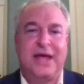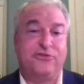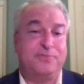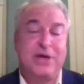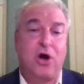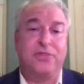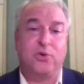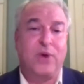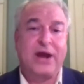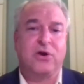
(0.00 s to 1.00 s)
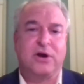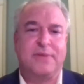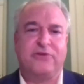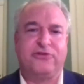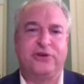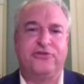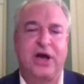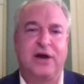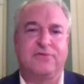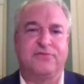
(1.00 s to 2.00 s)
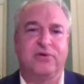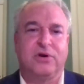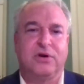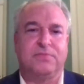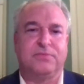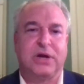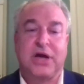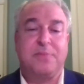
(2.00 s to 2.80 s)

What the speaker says: has been on the record about Xinjiang for a